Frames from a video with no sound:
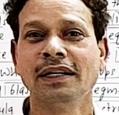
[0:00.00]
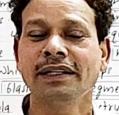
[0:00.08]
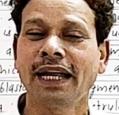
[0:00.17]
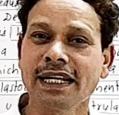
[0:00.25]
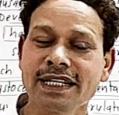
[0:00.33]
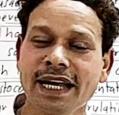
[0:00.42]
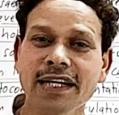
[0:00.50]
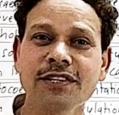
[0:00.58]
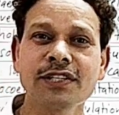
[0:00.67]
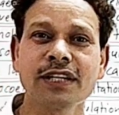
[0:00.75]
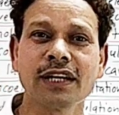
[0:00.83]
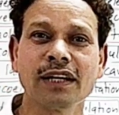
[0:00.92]
that is
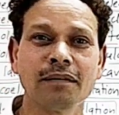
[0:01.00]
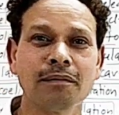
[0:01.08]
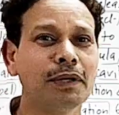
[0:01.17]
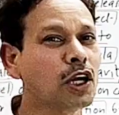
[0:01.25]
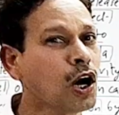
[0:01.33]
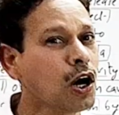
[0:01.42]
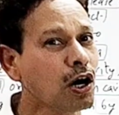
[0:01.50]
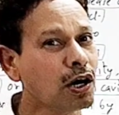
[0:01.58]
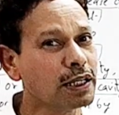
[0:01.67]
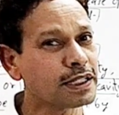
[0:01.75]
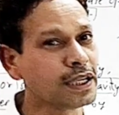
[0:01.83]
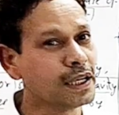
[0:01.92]
external,
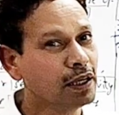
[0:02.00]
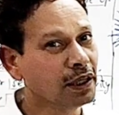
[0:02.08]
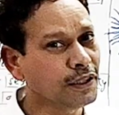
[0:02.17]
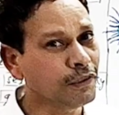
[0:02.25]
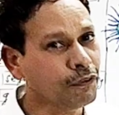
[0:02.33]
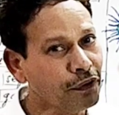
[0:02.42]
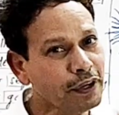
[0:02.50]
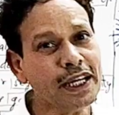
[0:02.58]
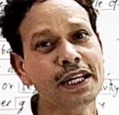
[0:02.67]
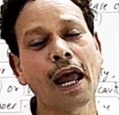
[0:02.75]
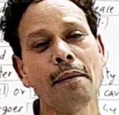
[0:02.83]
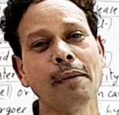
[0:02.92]
because the
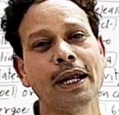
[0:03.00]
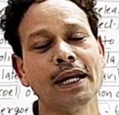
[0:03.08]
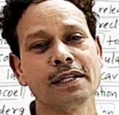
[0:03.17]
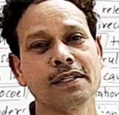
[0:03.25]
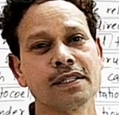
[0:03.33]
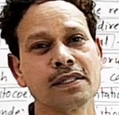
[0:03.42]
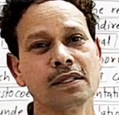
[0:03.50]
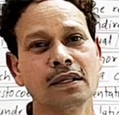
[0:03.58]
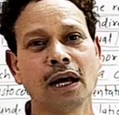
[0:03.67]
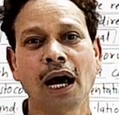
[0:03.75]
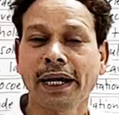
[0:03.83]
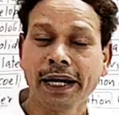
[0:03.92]
free gametes
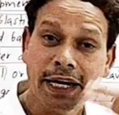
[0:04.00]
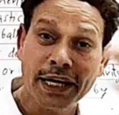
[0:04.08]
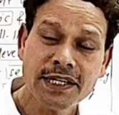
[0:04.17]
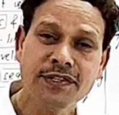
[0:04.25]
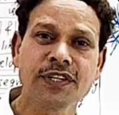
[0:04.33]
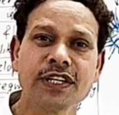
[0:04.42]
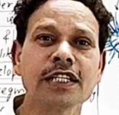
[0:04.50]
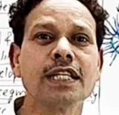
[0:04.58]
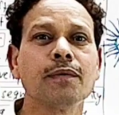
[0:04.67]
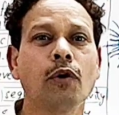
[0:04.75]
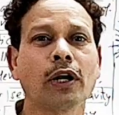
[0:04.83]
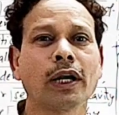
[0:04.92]
are released in
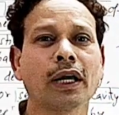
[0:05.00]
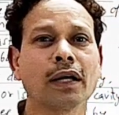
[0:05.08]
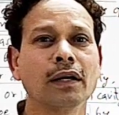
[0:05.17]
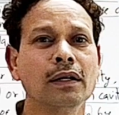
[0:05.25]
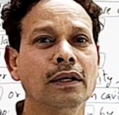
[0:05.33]
seawater.